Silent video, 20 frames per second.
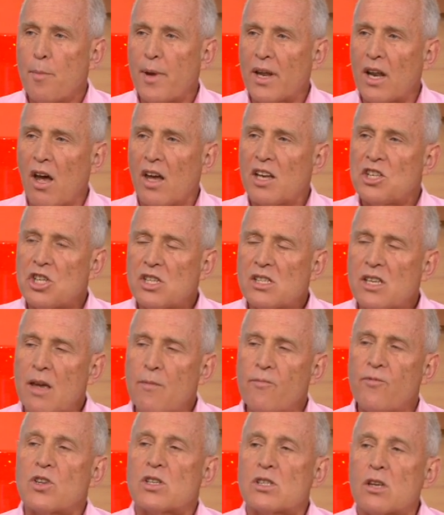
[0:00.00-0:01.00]
But I'd just
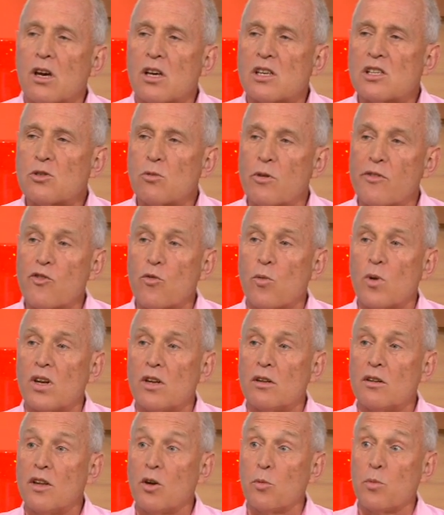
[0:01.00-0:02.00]
emphasise to
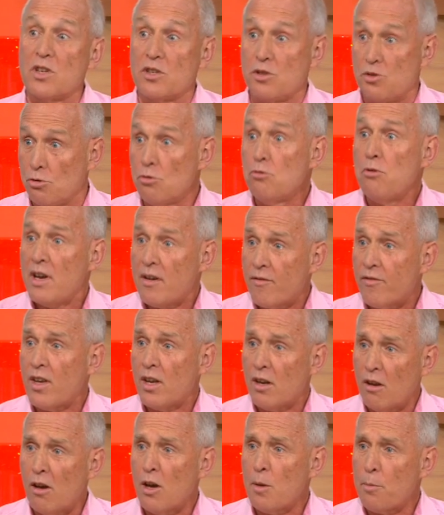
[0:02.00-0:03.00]
everyone that we do have
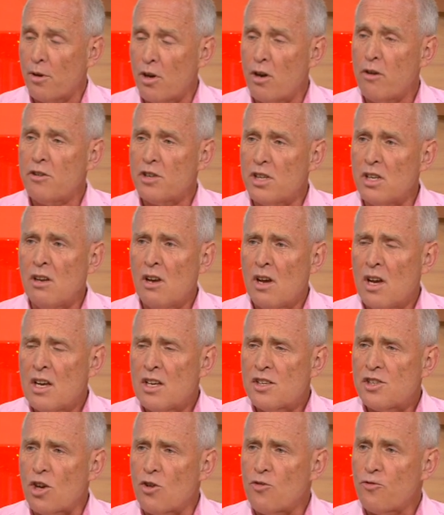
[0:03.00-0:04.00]
that high priority.
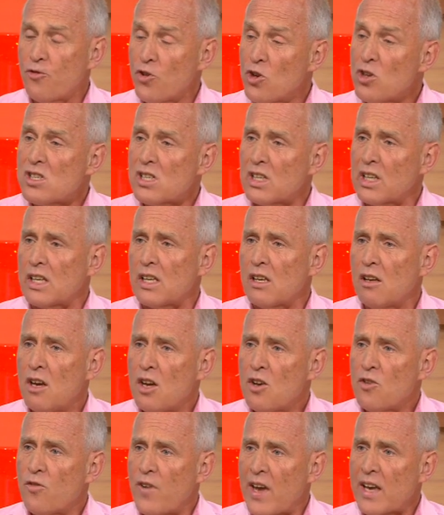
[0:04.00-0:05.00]
So firstly,
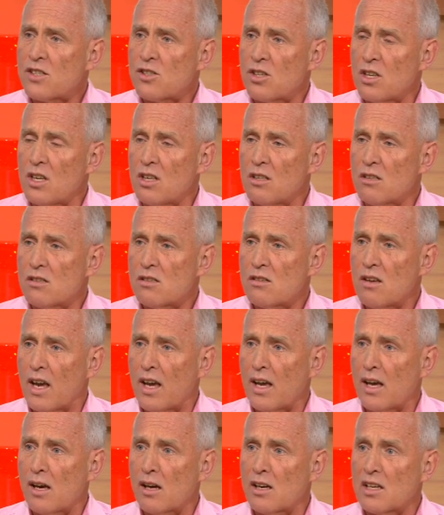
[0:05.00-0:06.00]
vaccines
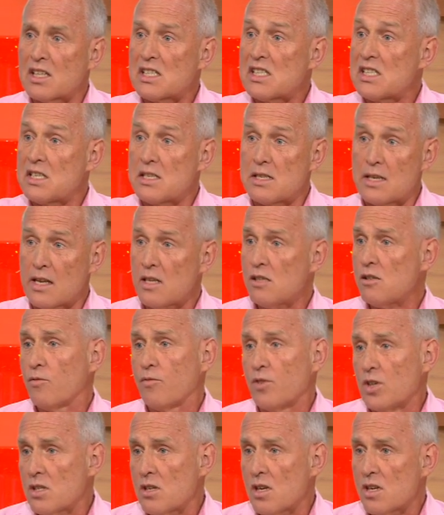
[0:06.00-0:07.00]
are
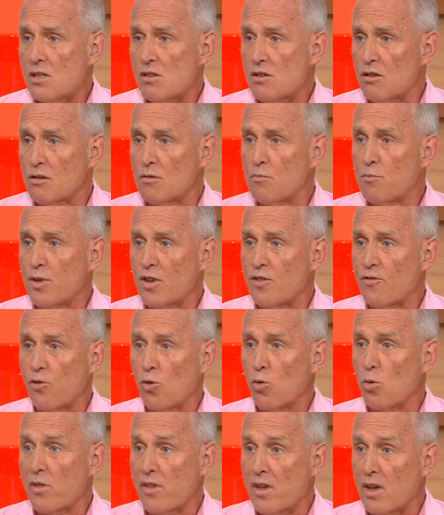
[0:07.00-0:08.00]
extensively tested
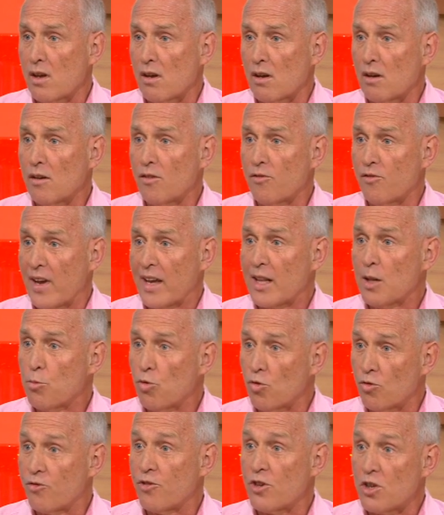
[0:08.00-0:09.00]
before they're
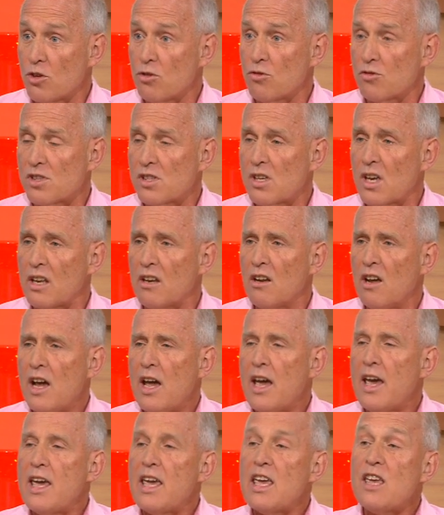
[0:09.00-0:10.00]
available for use, and
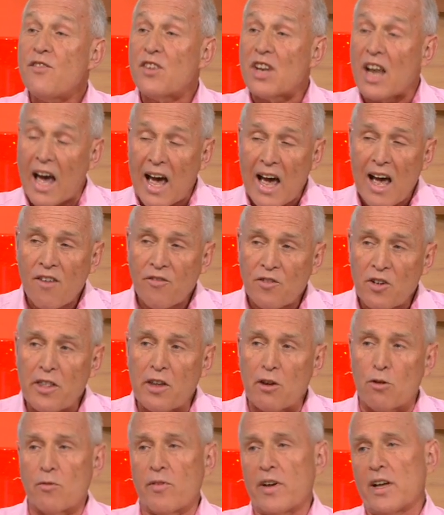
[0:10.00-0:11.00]
even after
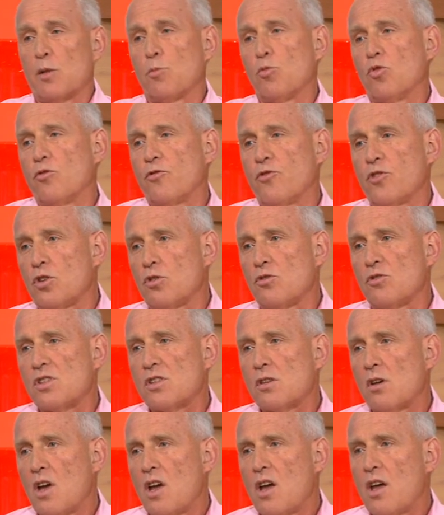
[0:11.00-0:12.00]
they're available for
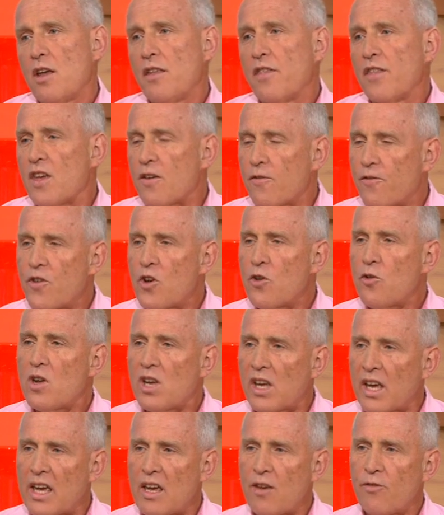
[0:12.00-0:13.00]
use, they're
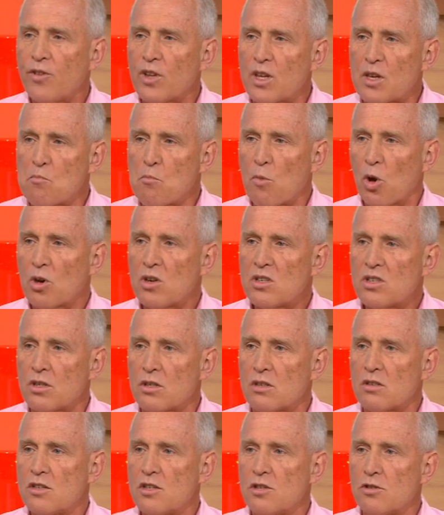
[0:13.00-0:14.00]
very carefully
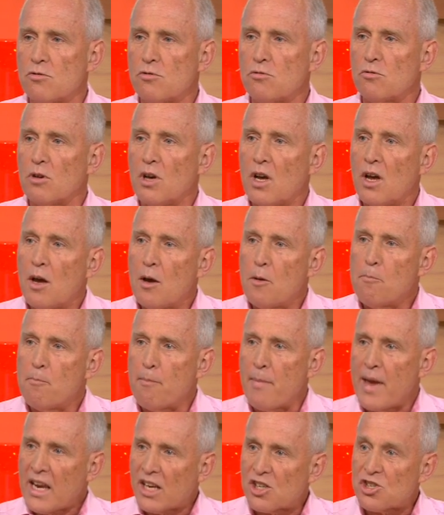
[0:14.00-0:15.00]
monitored to
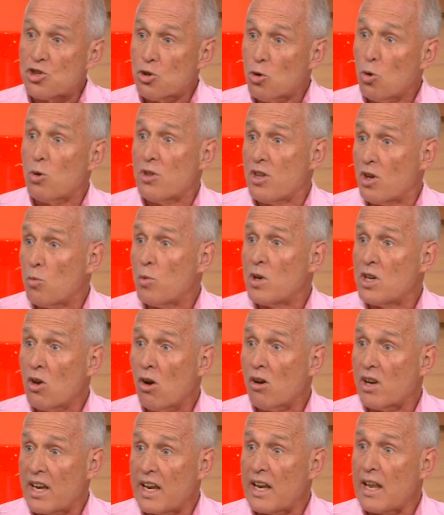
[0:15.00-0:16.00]
make sure that we're
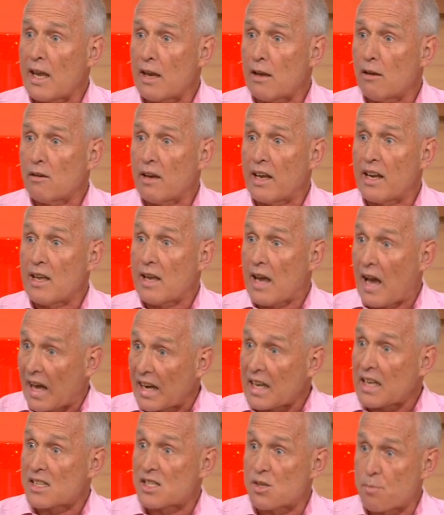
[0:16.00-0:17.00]
not getting any
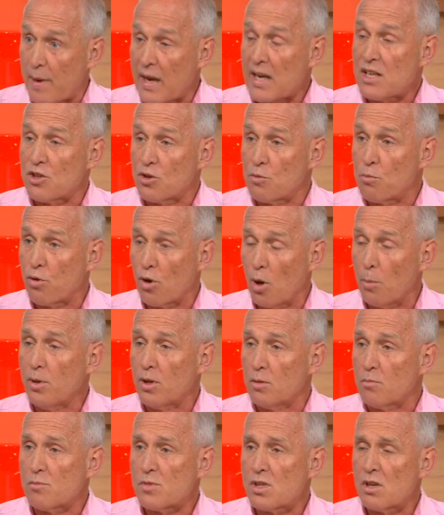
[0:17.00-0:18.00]
unexpected
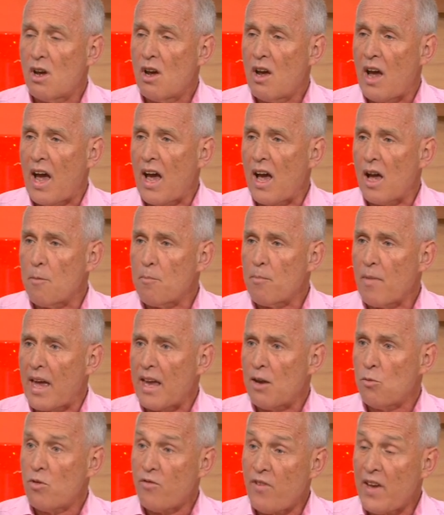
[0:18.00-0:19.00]
problems.
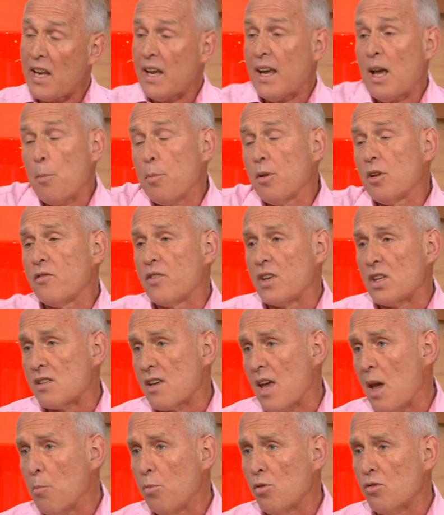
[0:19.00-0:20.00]
And we've had a couple of
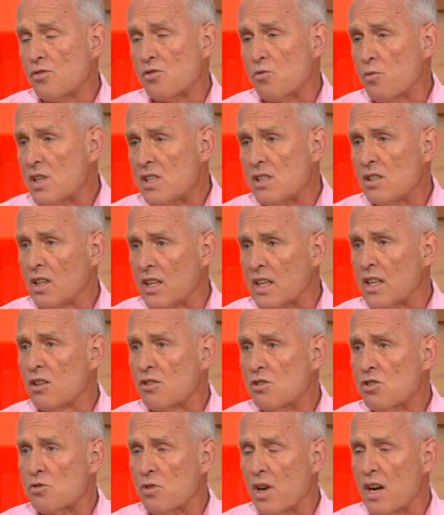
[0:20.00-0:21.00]
examples recently
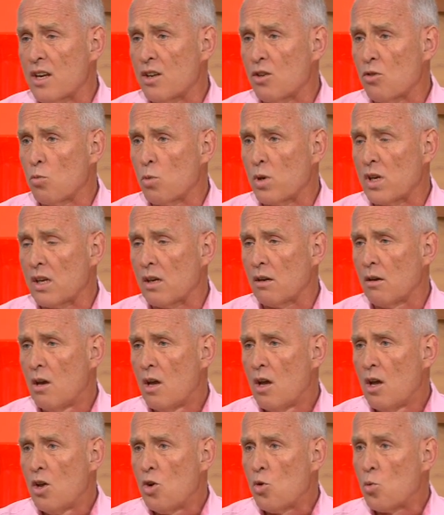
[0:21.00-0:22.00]
in Australia where
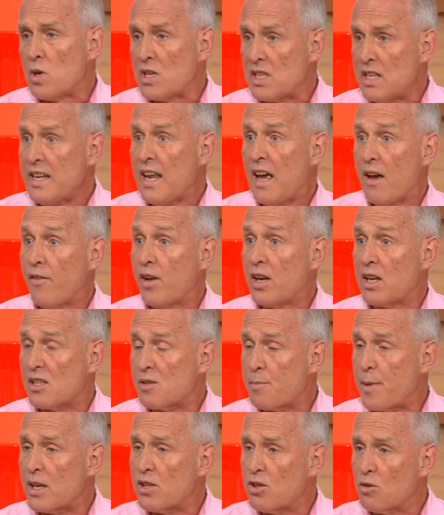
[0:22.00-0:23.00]
we did have
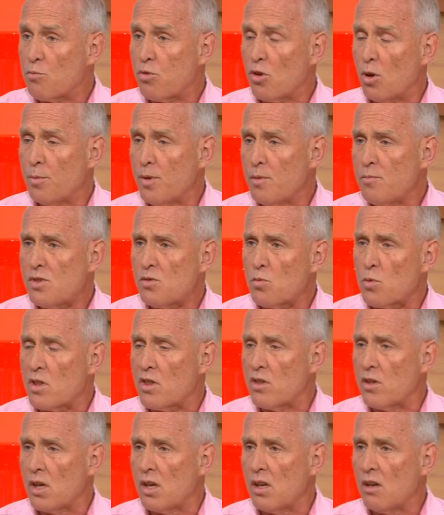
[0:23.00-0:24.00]
unexpected problems
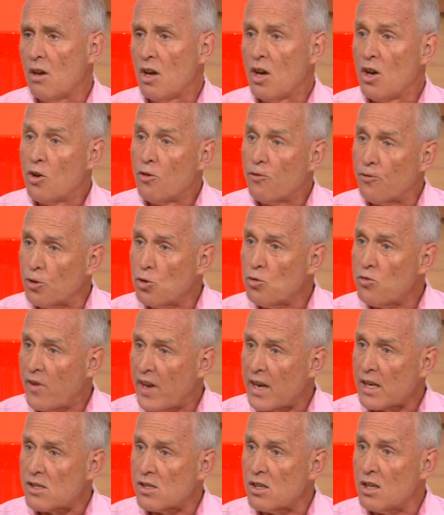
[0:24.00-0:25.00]
with the flu
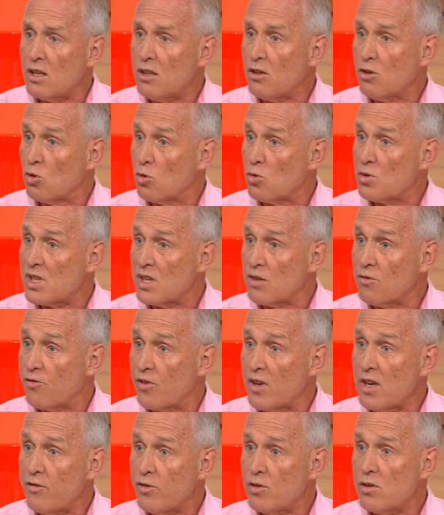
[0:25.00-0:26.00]
vaccine causing
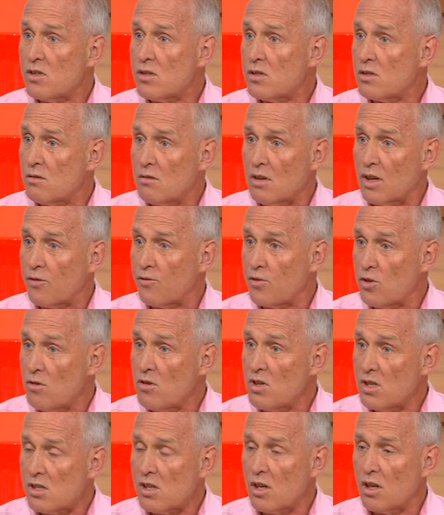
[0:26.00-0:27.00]
fevers a few
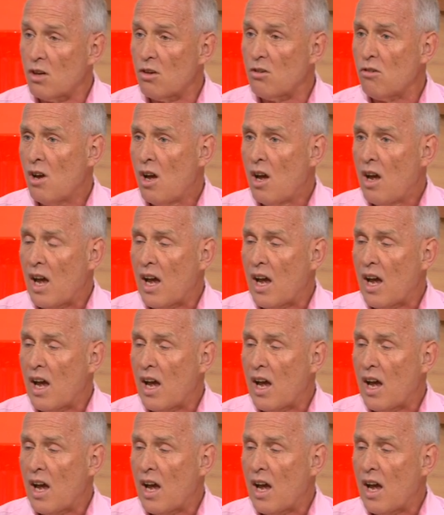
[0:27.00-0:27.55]
years ago.